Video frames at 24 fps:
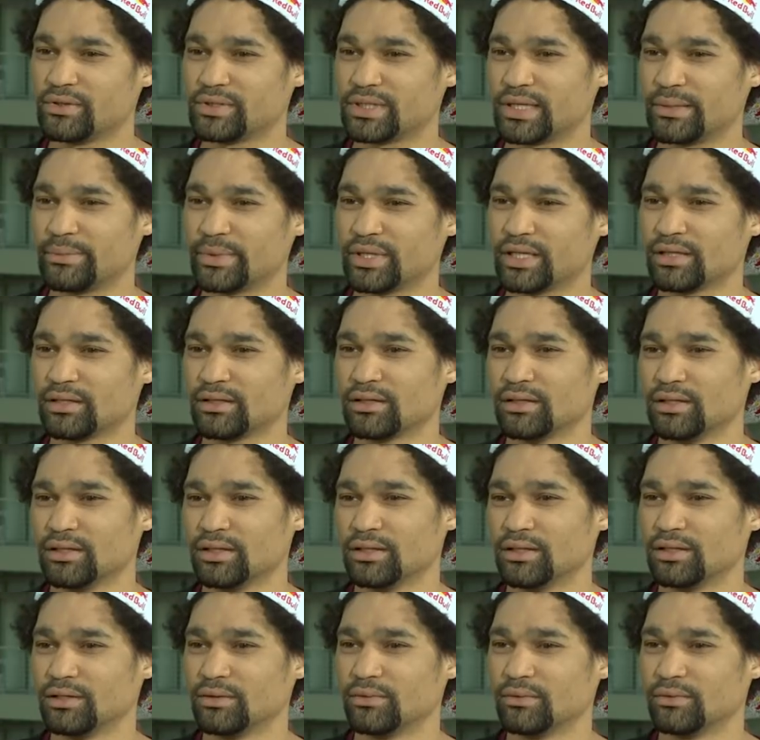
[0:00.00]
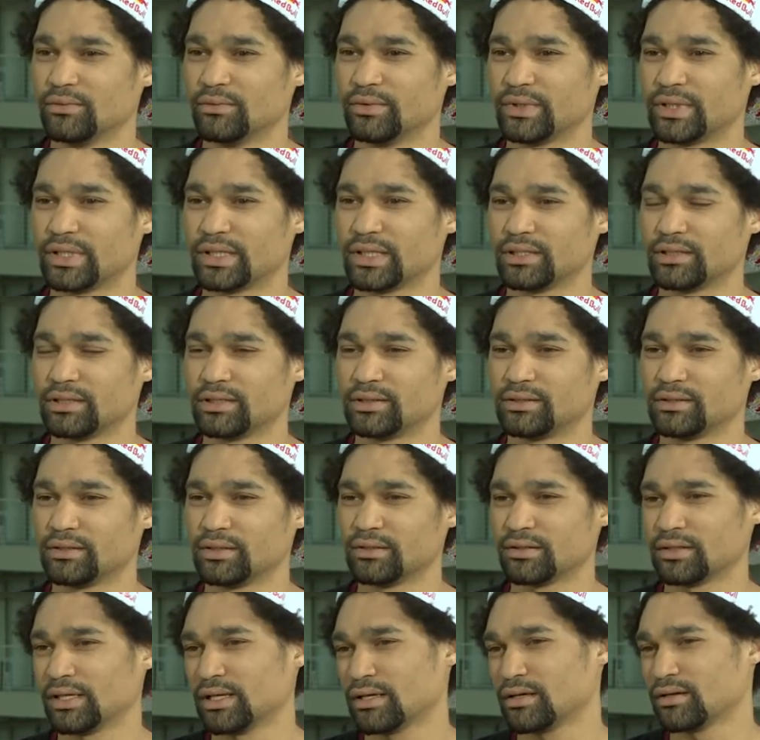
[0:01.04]
do something with this,
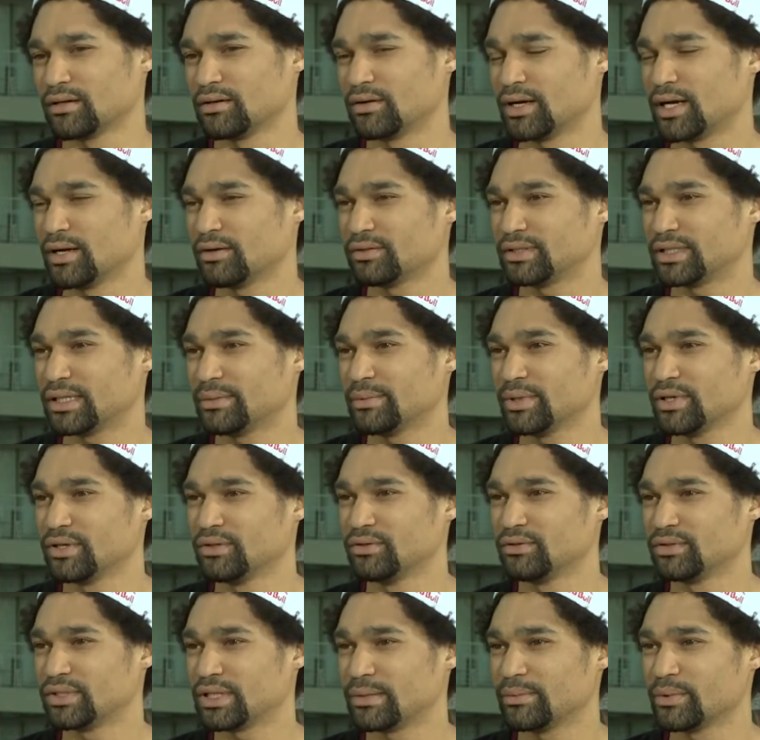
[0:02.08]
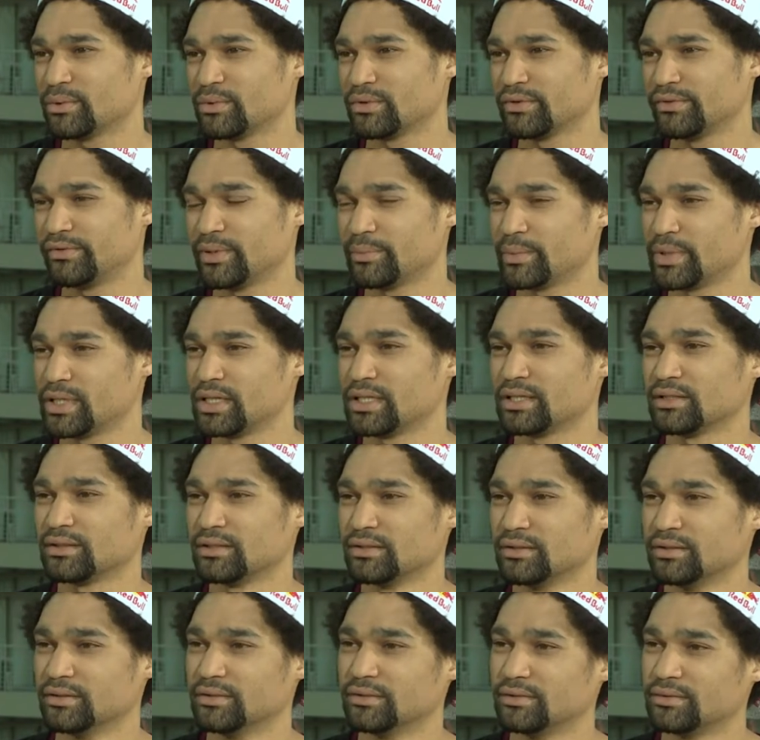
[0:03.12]
uh, like a grind or something, you do something with a flip in it.
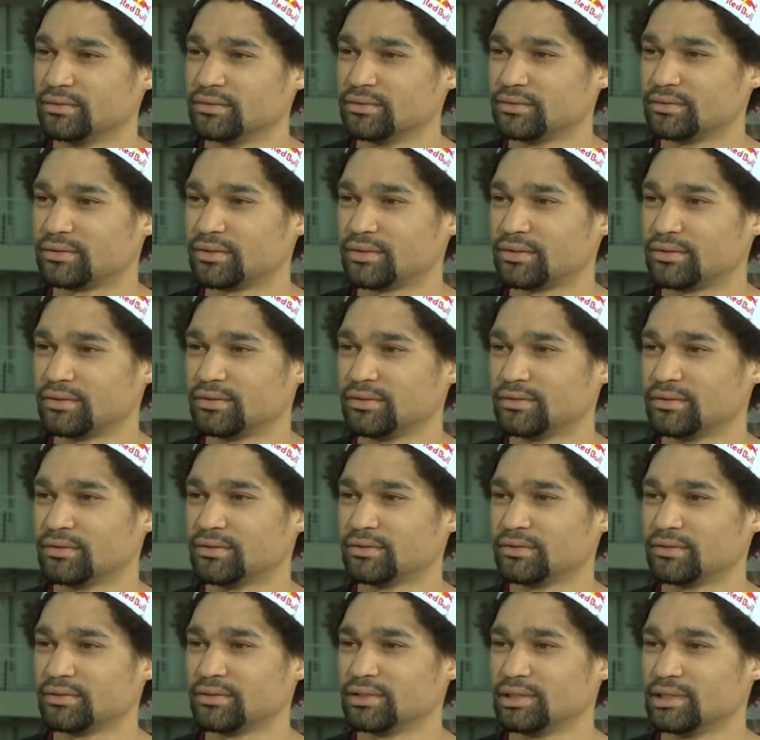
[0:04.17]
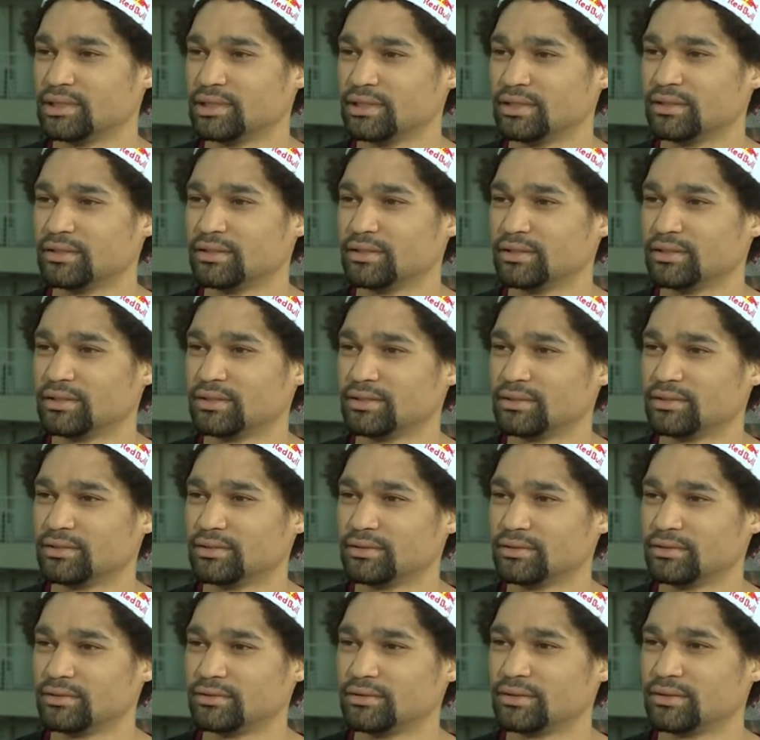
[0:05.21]
So, so just just something to,